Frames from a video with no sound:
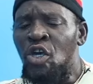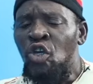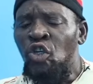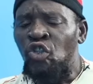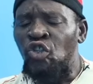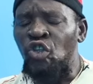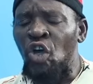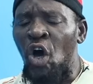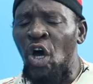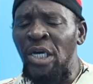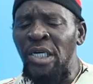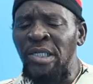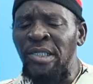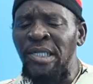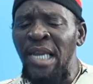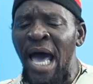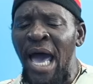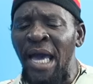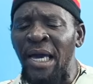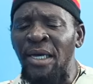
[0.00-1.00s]
So
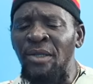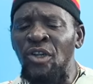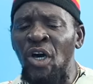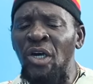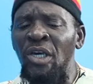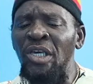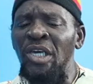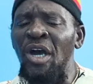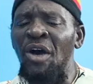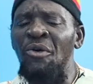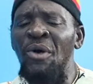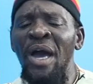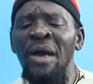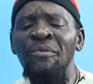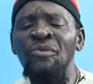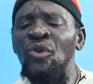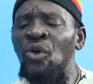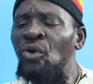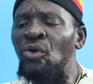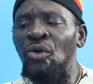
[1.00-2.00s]
it's like, not care what
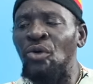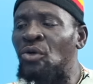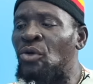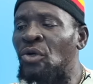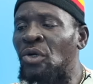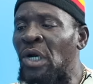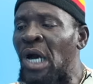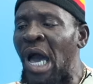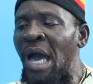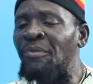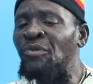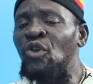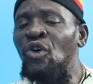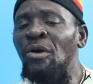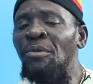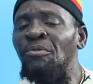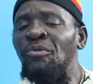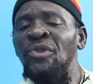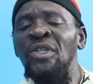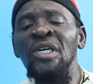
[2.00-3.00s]
I'm doing. I'm
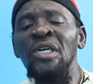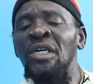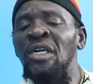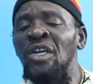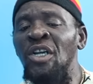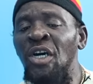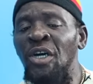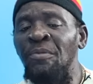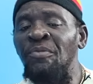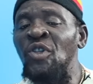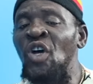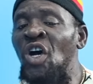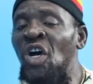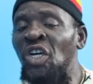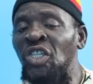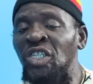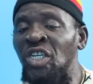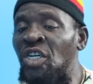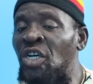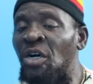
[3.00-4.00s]
doing thing, you know, him
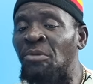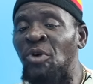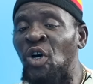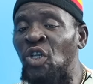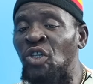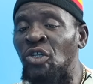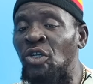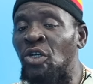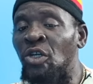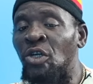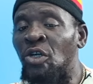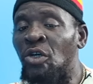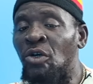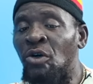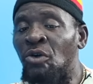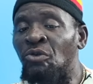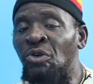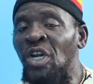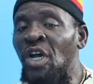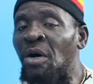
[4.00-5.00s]
dirty, you know, but
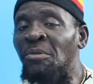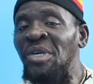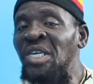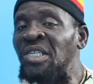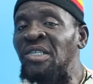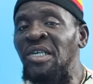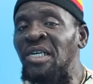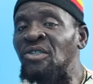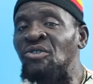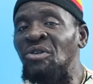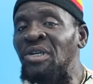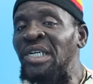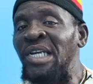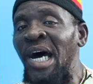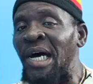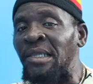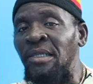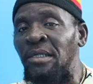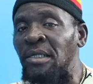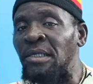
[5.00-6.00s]
we no business with
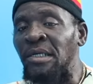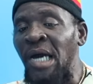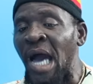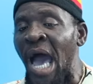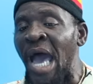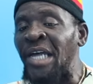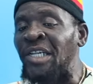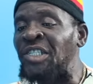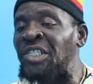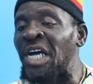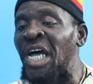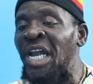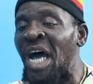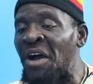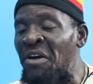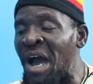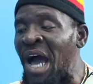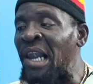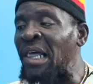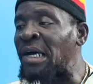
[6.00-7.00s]
that. I
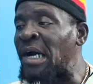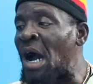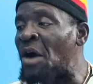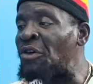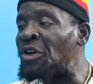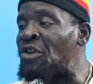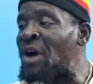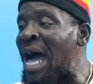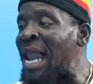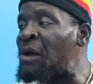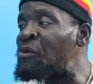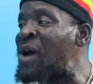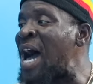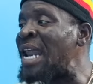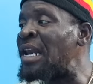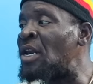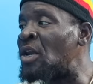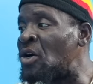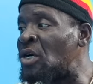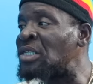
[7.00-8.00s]
general, because we know all
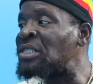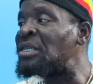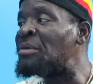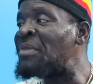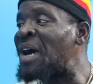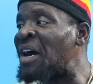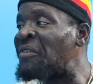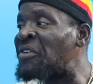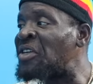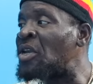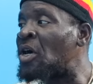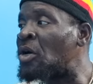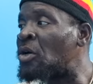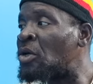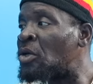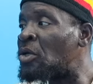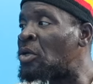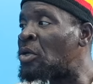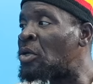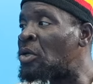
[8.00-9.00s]
one lungs matter.
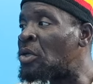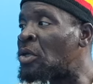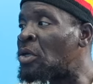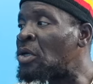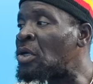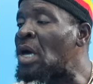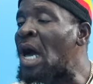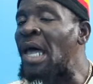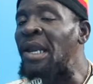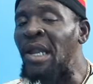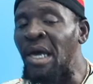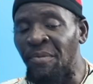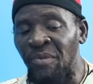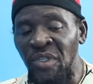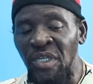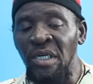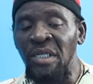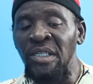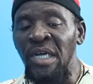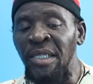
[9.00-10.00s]
Right. We
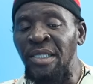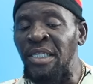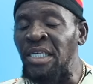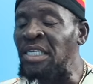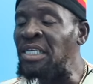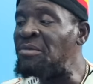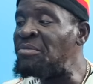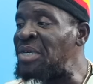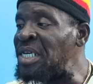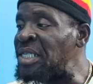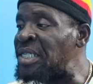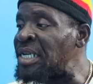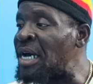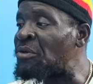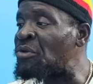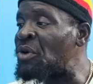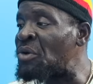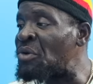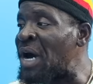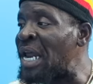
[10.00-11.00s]
understand the TB
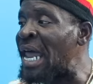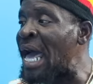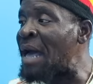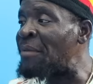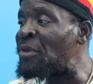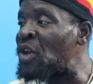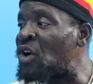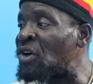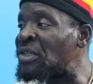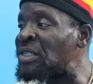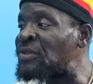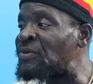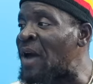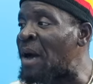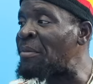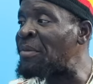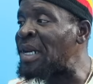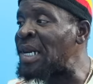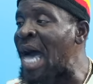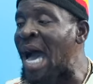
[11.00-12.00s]
take one of lungs
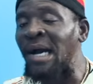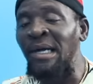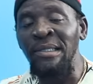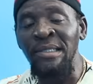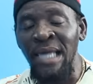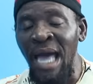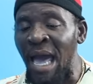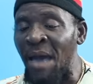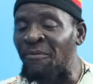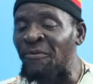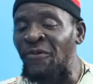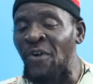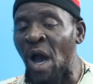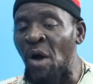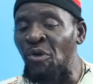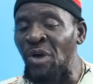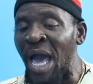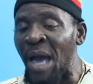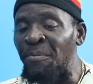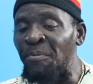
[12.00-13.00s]
from long time,
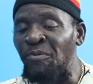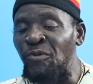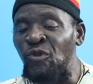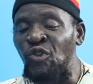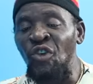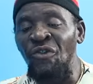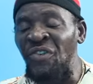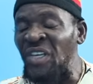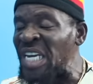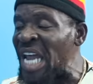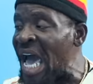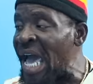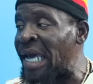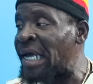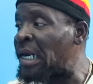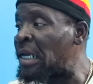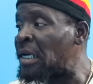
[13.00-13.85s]
from we have juvenile.